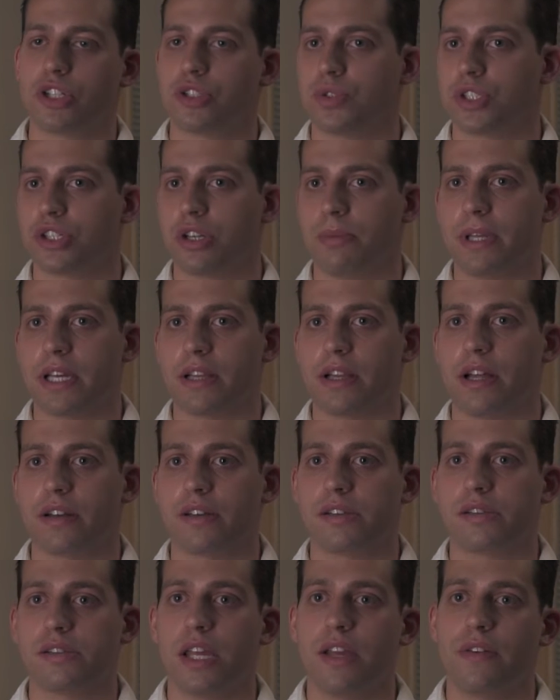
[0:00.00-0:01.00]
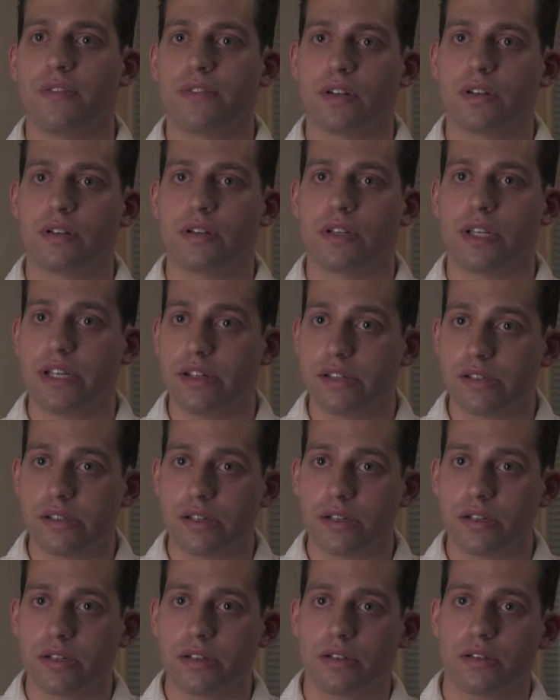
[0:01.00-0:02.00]
which could be a lot safer,
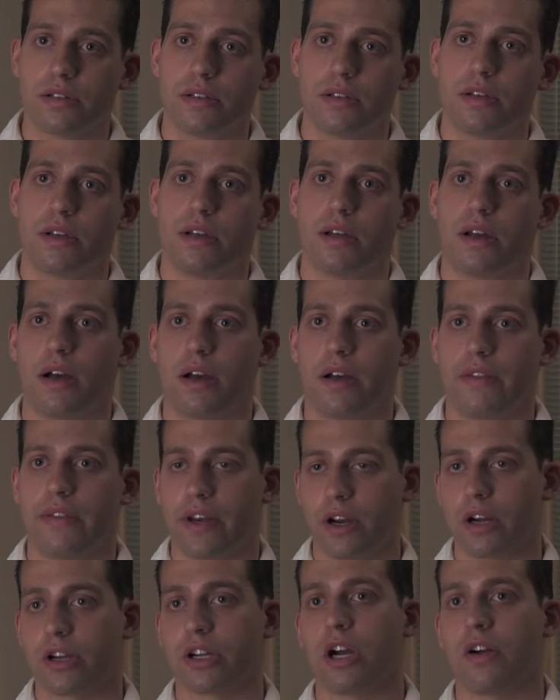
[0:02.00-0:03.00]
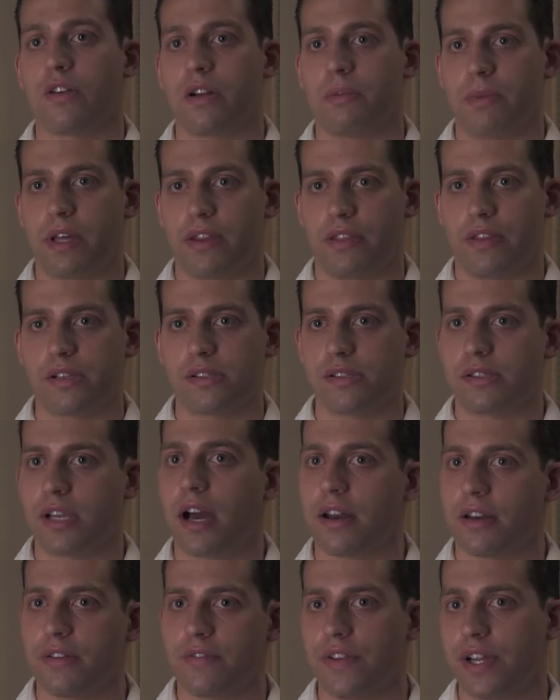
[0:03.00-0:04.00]
easier uh, than our current methods,
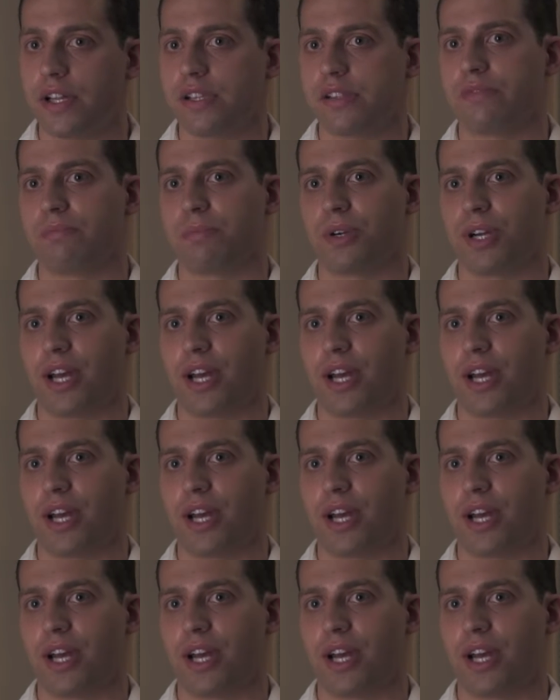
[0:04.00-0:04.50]
non-invasive